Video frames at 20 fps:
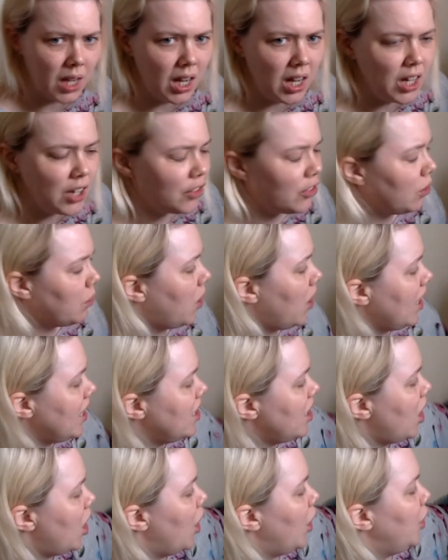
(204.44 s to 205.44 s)
So I
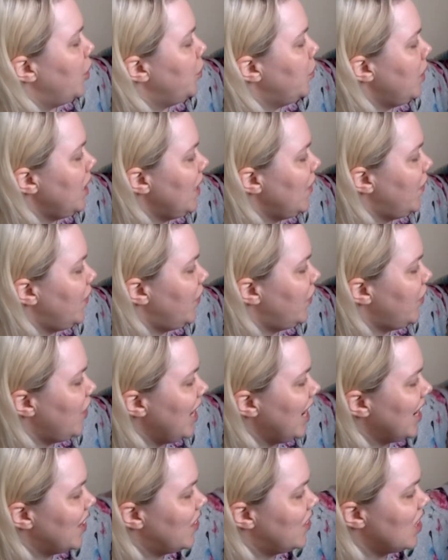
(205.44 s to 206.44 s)
know if
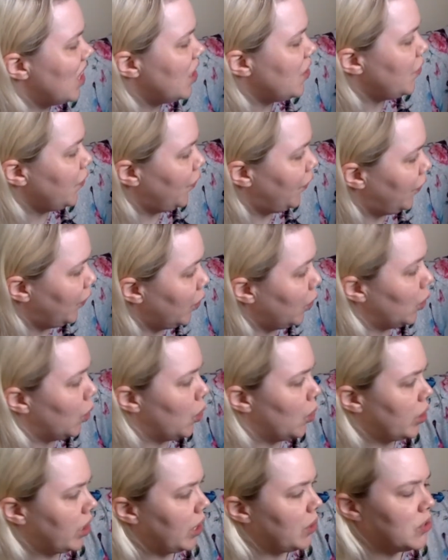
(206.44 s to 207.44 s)
6 and 4
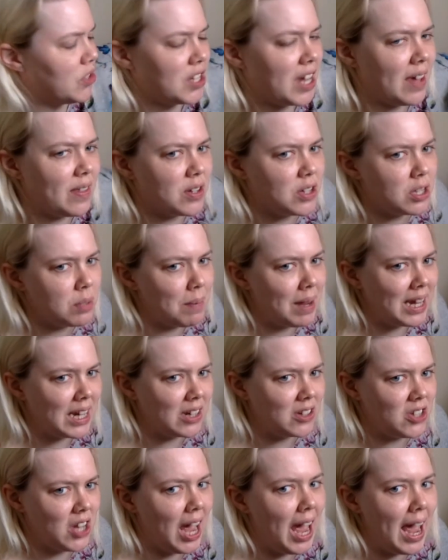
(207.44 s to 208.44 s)
go together to make
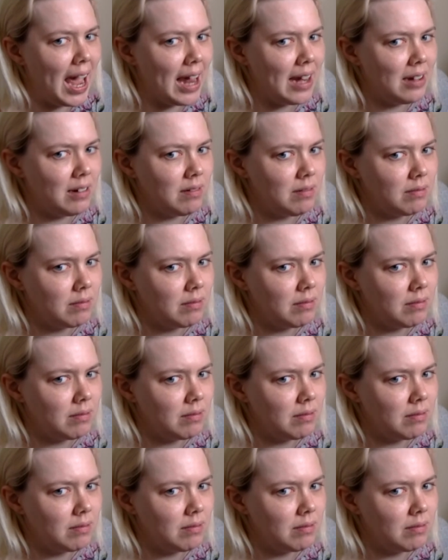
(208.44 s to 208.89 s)
10,